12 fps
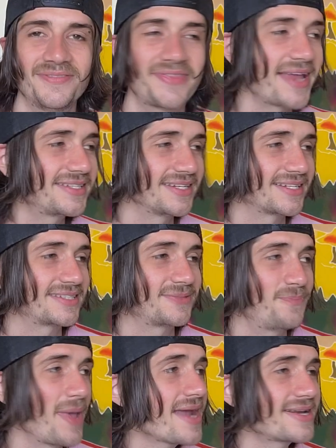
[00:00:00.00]
That's
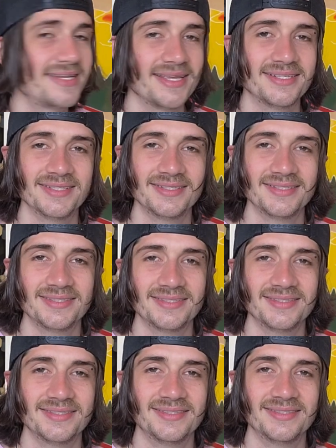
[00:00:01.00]
expected.
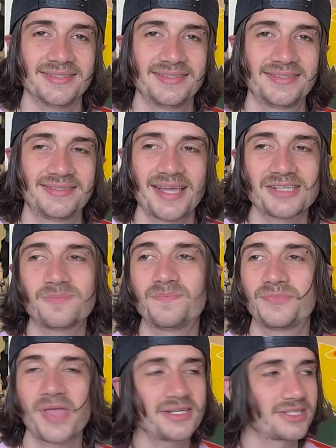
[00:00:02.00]

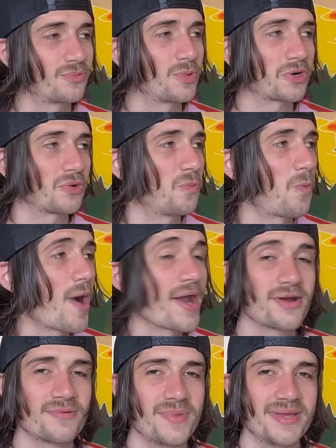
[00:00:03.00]
That's a
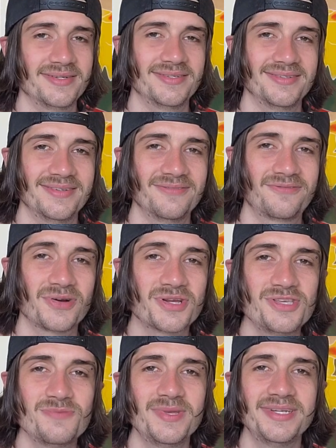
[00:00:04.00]
requirement for
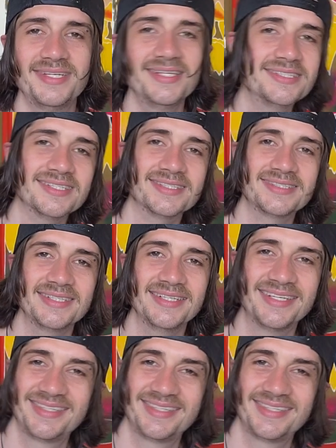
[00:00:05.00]
human decency.